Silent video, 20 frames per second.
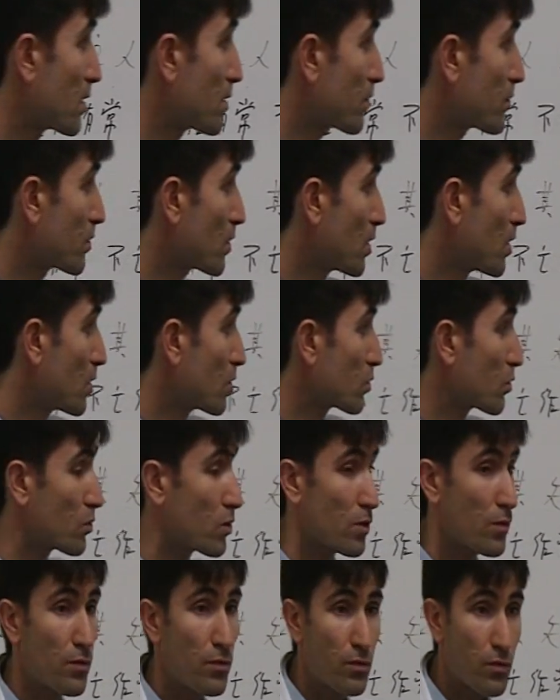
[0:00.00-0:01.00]
live to
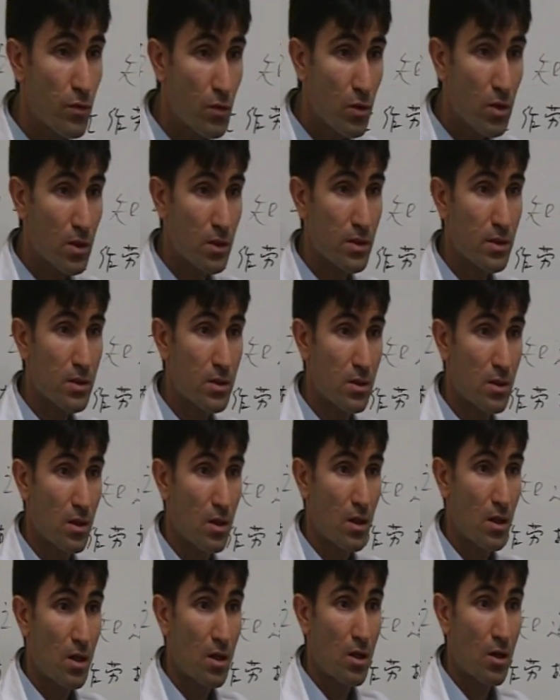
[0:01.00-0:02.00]
the fullest
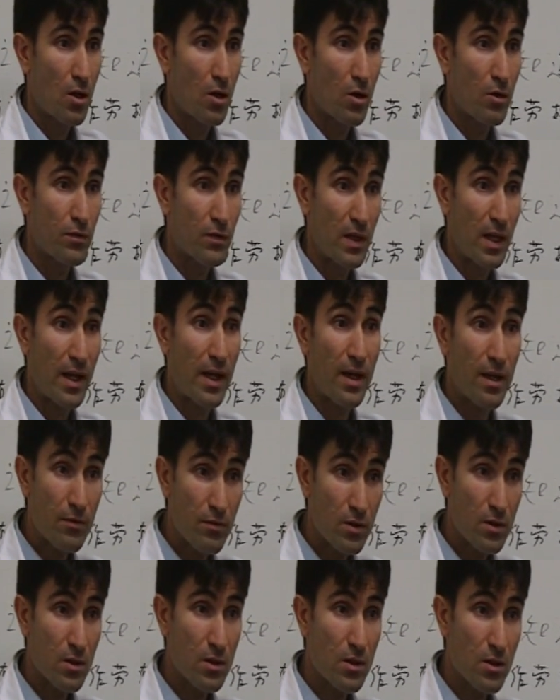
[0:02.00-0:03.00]
of the
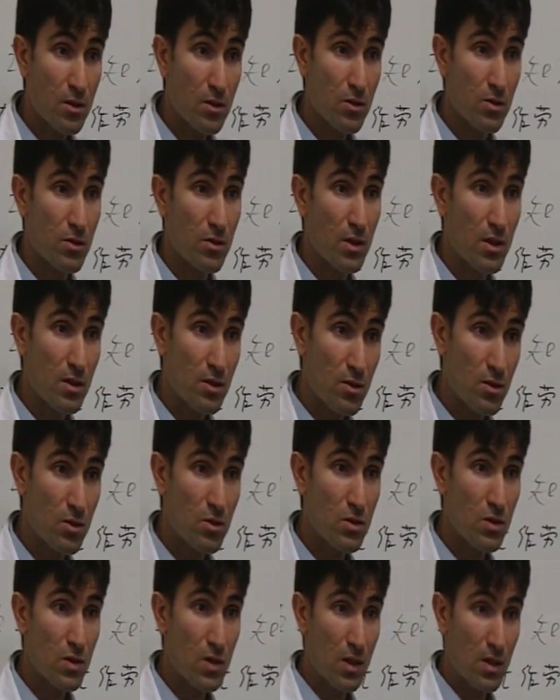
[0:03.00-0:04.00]
heavenly year, the
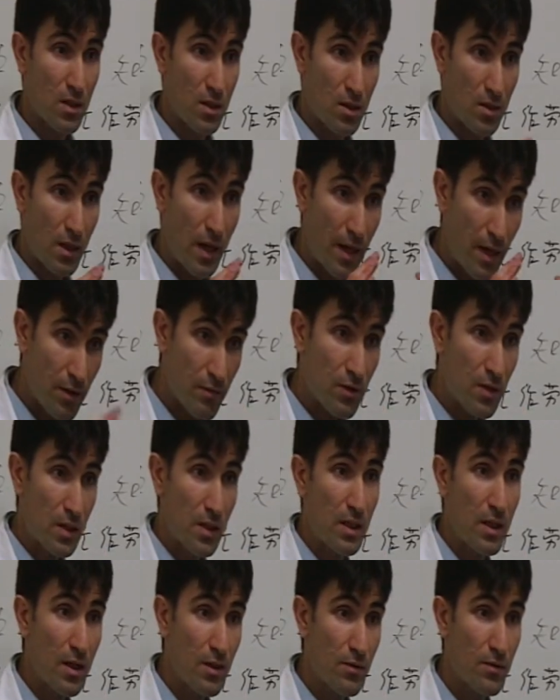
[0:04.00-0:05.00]
years that heaven
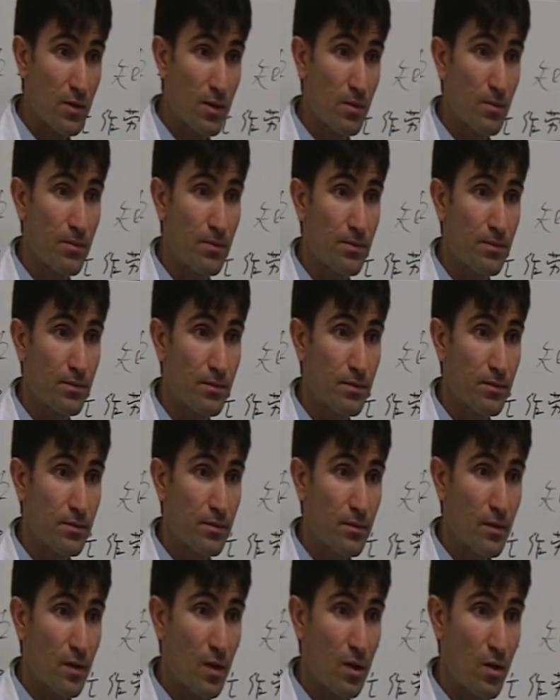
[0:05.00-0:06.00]
gave them.
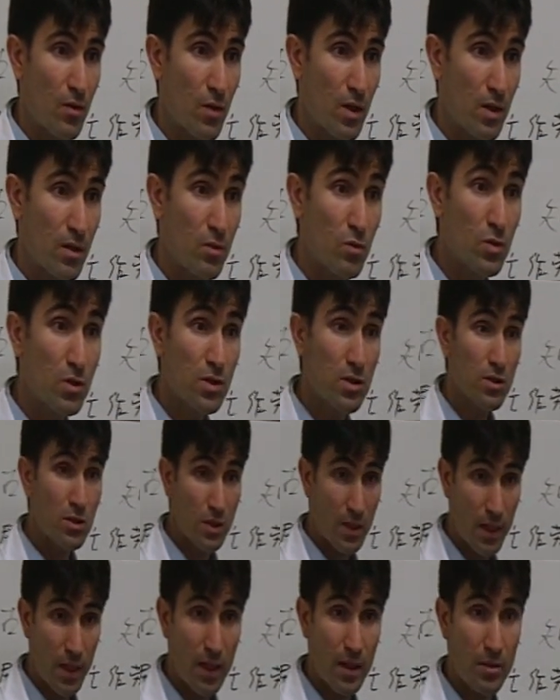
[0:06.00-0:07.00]
Right? Which is
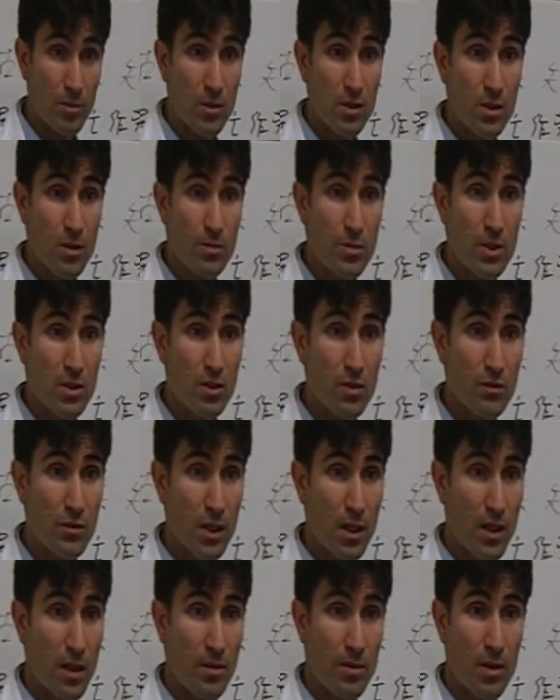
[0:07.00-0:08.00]
time. It's a piece of
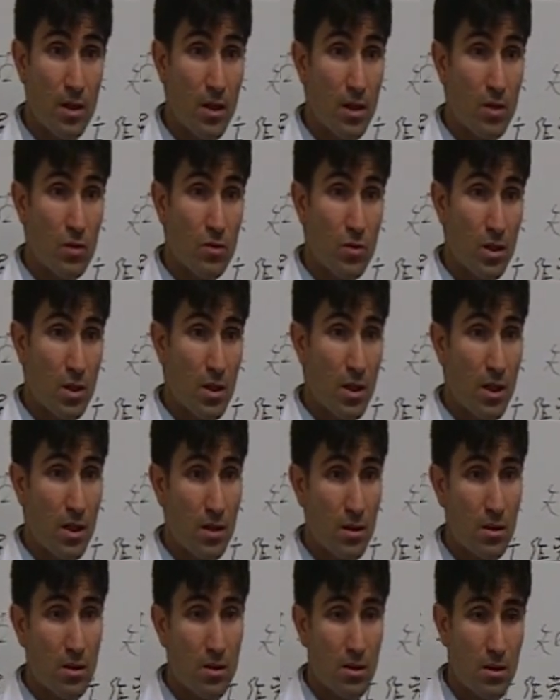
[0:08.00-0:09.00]
time. We
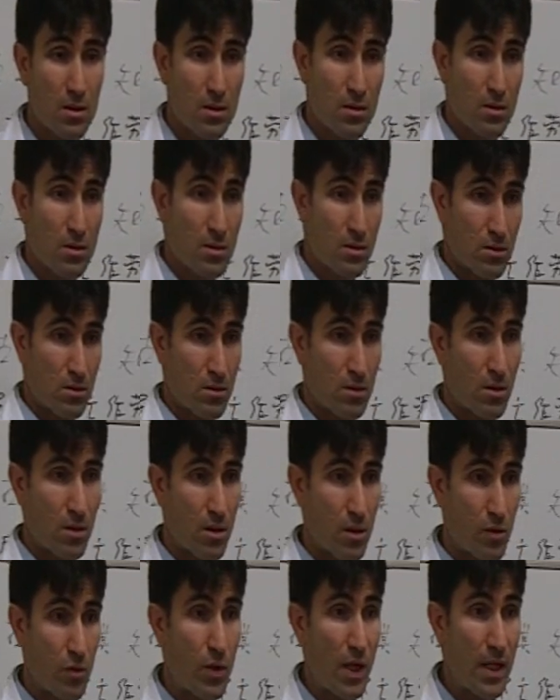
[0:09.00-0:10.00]
can't
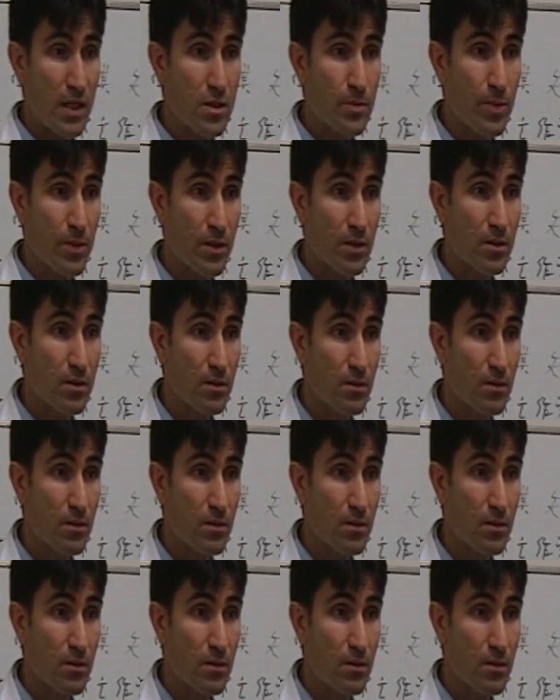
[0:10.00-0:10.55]
grasp it.